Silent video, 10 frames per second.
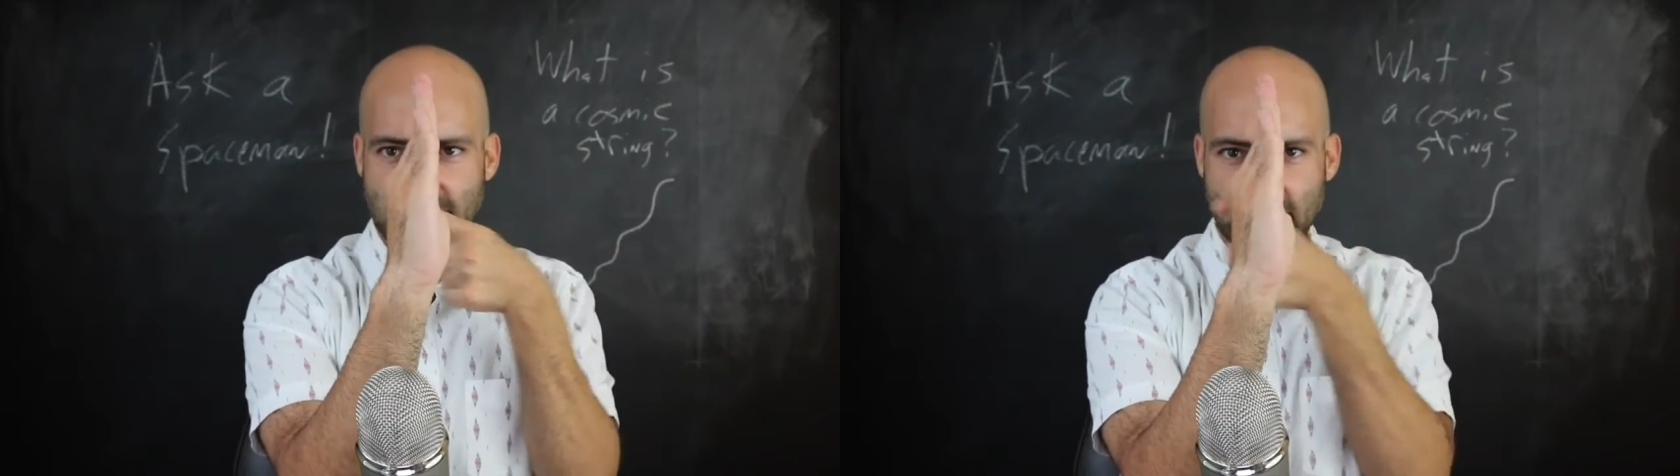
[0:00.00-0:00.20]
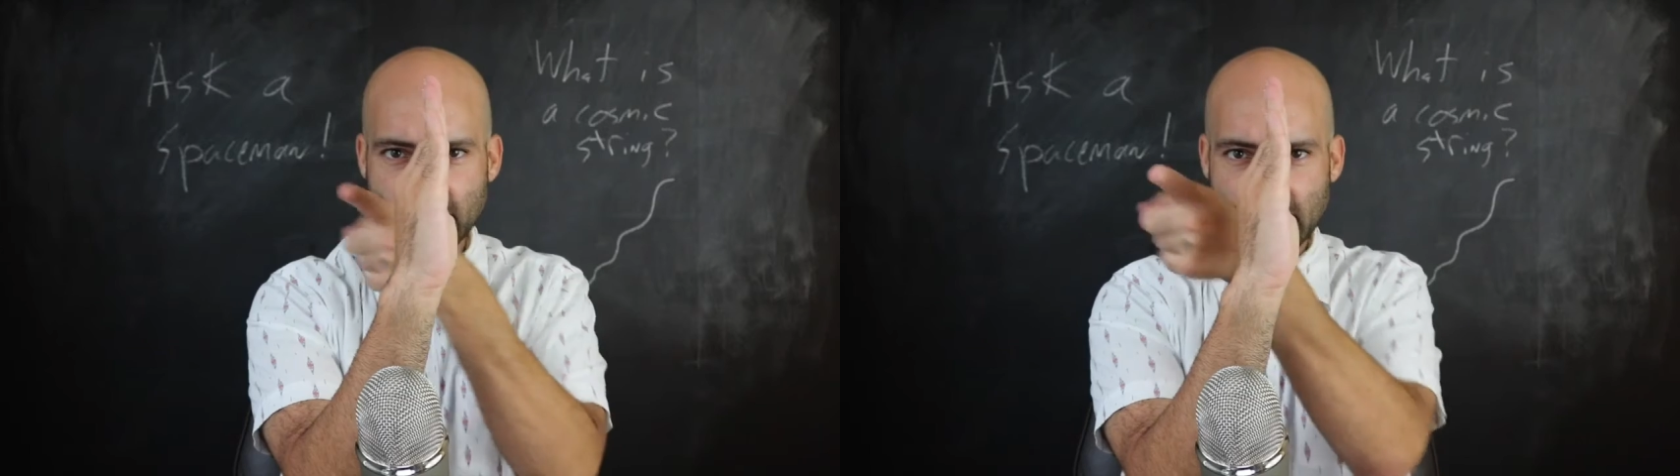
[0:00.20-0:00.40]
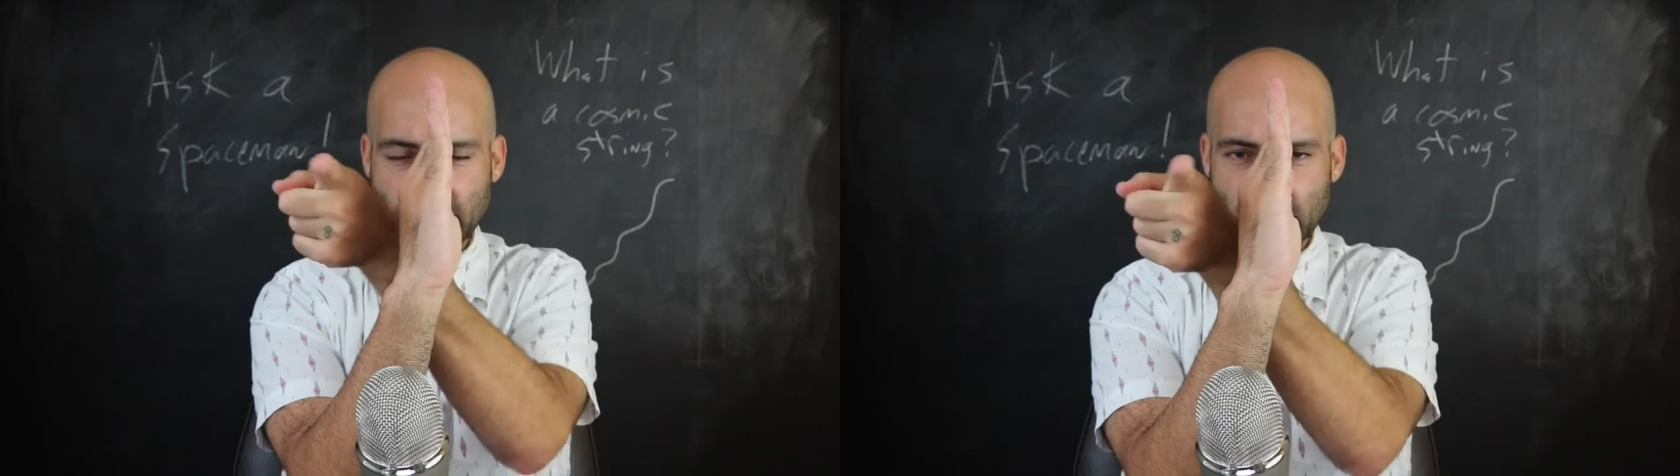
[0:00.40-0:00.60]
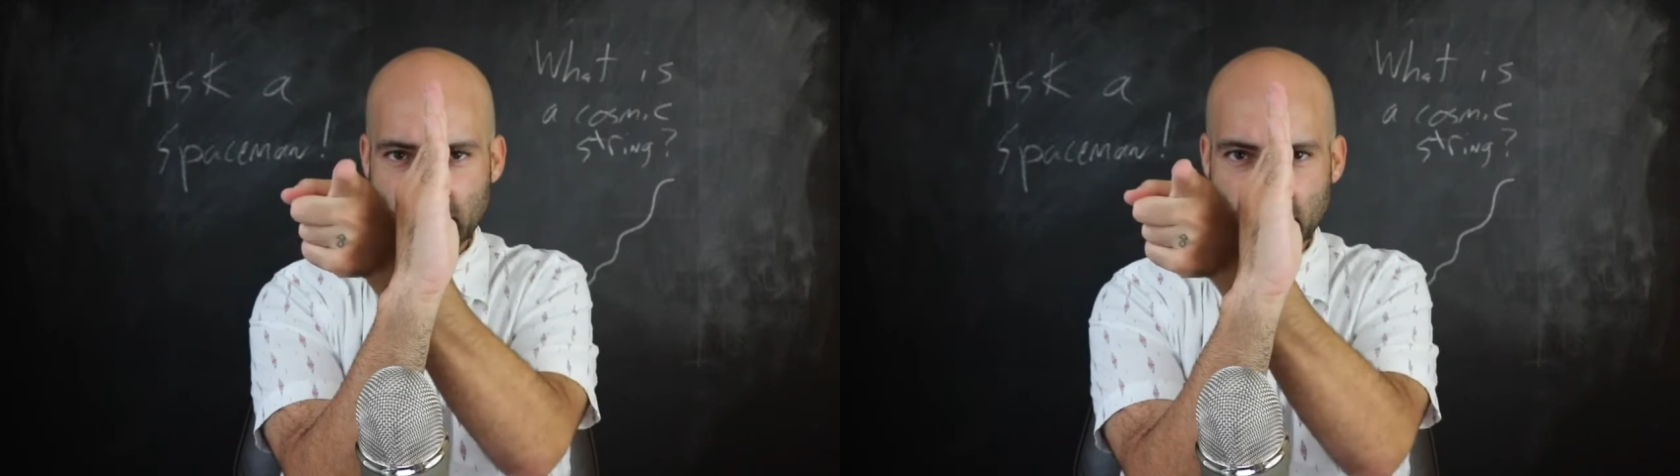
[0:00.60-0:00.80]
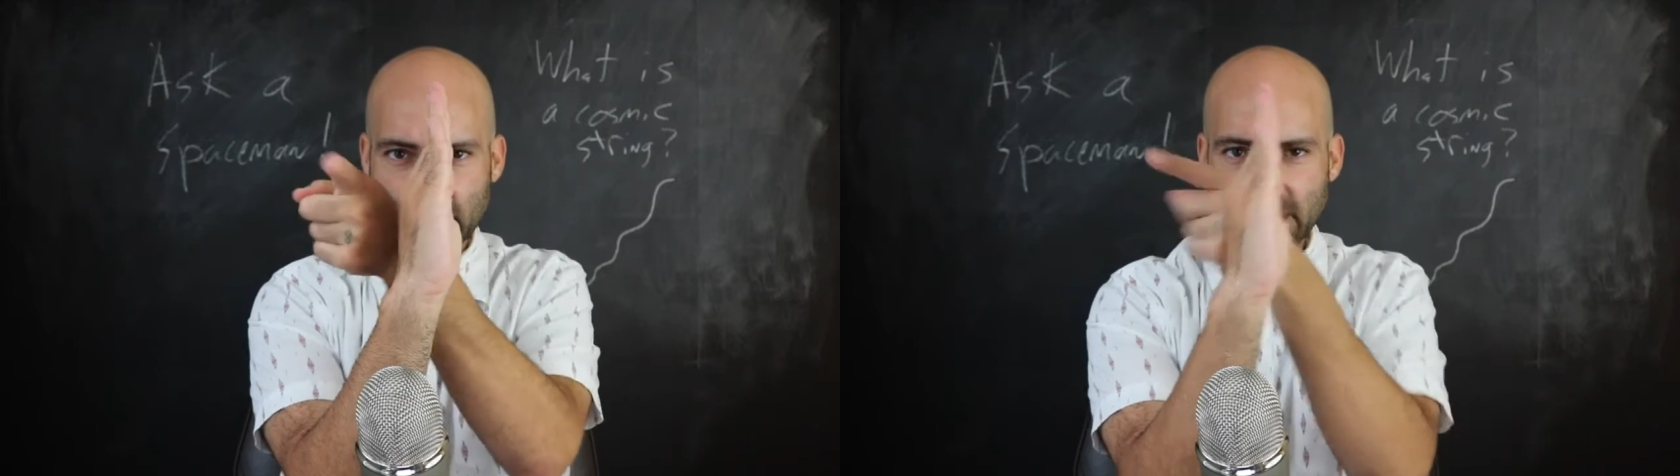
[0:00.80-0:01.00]
and some light will
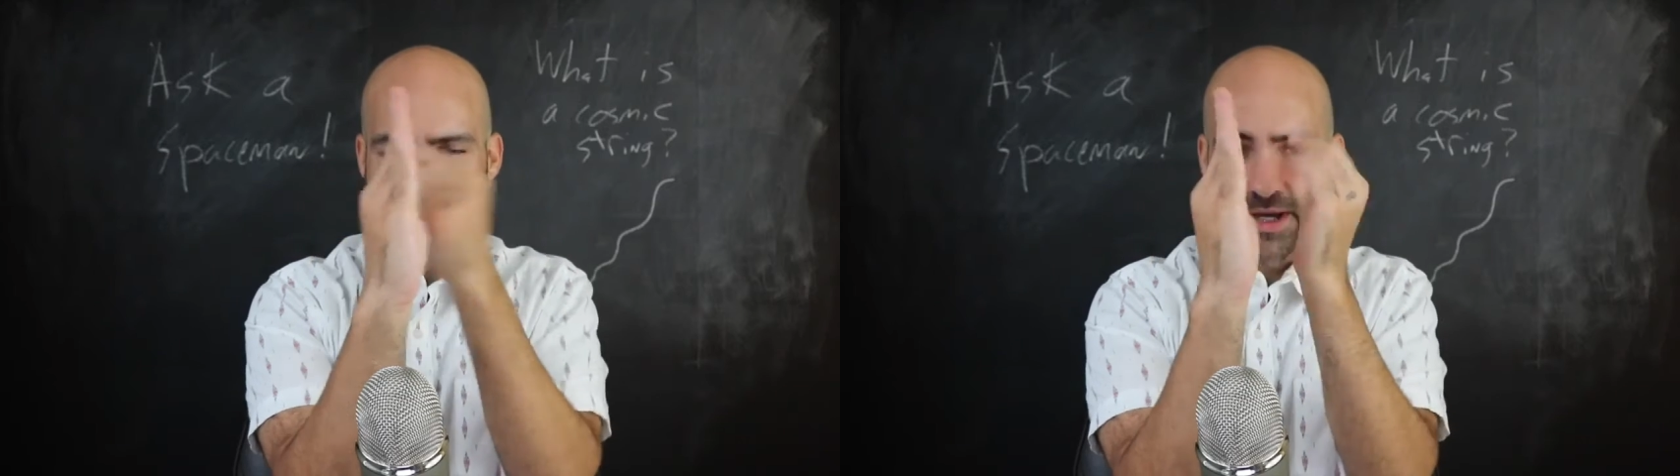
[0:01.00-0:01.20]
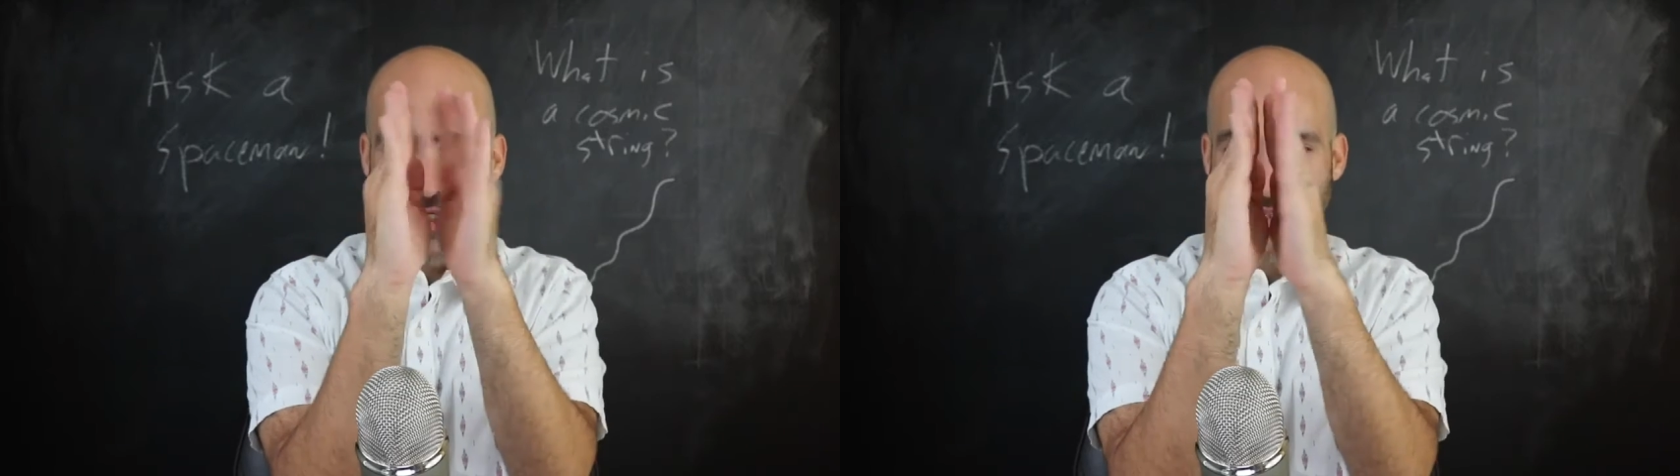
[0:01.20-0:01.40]
go this way.